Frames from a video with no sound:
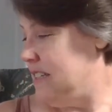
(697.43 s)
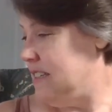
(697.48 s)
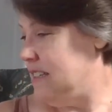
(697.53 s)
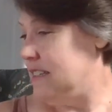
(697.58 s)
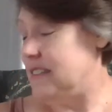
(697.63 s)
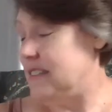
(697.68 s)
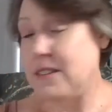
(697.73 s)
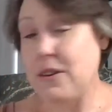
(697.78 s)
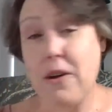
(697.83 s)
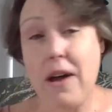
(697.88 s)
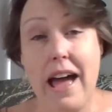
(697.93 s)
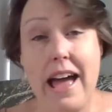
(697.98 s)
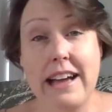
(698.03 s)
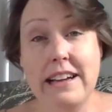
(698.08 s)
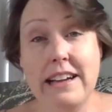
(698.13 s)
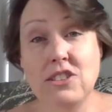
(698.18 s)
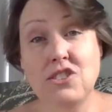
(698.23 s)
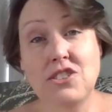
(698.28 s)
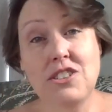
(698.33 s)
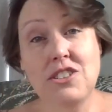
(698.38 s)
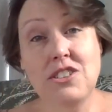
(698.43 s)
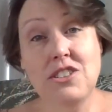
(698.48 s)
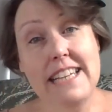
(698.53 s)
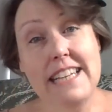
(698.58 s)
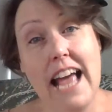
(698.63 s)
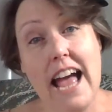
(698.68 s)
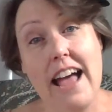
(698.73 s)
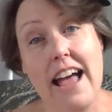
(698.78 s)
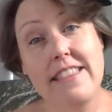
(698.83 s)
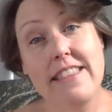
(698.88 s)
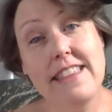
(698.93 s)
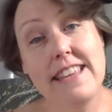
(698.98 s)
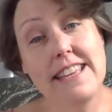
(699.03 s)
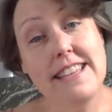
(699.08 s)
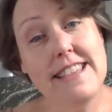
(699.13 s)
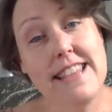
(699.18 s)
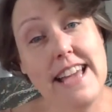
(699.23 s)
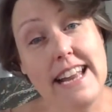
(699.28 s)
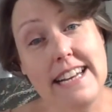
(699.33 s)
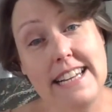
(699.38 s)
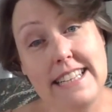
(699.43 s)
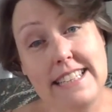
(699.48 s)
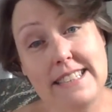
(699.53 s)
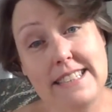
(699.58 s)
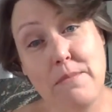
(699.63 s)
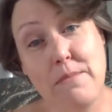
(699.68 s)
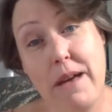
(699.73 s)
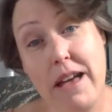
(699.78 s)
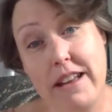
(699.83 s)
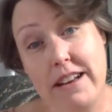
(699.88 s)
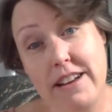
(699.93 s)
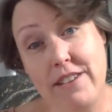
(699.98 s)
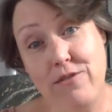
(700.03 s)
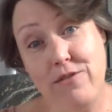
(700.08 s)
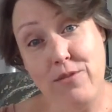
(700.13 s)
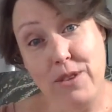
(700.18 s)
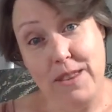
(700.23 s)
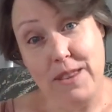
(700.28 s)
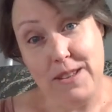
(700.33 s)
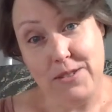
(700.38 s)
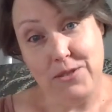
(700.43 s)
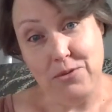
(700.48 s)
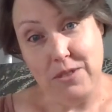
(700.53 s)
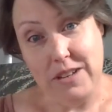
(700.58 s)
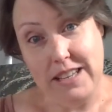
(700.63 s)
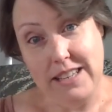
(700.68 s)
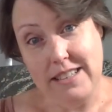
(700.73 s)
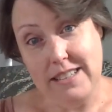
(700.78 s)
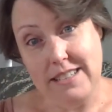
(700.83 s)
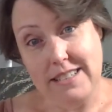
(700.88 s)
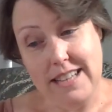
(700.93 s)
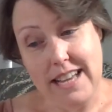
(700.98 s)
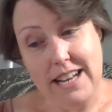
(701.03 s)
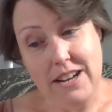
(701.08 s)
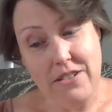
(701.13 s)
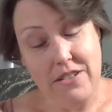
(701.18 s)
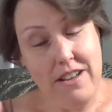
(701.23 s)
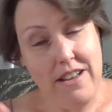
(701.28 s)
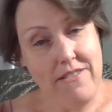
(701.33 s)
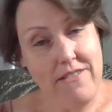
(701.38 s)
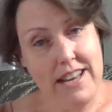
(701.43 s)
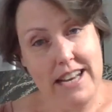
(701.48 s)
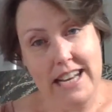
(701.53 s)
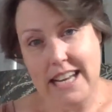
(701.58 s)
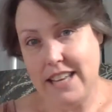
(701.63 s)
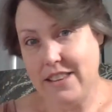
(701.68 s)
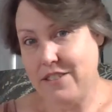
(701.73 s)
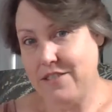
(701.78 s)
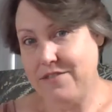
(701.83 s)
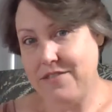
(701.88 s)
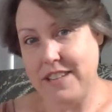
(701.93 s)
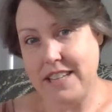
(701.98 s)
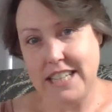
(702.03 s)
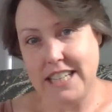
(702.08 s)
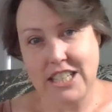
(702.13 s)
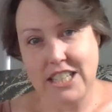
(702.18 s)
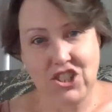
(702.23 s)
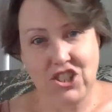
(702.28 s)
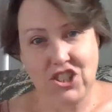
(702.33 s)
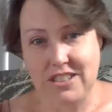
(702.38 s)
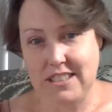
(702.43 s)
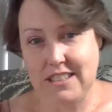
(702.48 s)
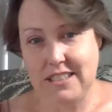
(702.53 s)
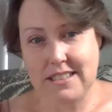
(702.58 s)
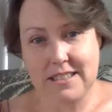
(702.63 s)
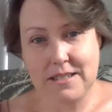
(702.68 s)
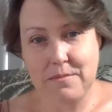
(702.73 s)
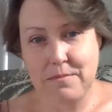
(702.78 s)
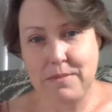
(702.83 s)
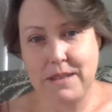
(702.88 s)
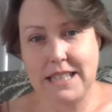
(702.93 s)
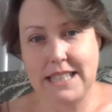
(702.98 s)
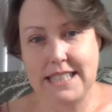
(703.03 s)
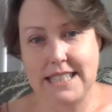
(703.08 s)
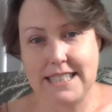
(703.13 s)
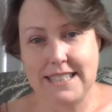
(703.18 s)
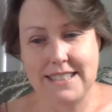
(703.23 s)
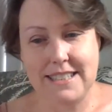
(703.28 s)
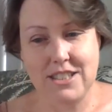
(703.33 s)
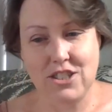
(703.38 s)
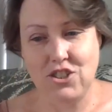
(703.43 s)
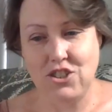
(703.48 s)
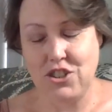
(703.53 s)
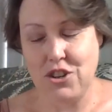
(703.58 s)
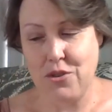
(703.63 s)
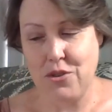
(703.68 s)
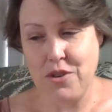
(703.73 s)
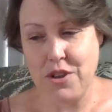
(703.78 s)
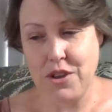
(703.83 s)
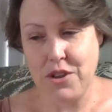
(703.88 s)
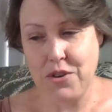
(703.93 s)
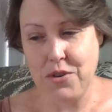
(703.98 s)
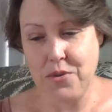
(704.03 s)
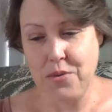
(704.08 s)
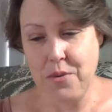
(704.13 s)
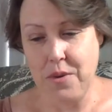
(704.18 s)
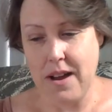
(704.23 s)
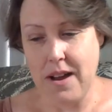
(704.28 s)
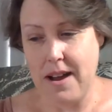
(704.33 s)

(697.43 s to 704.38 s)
So actually, I think that is about it for this week because I don't have any other finished pieces to show you.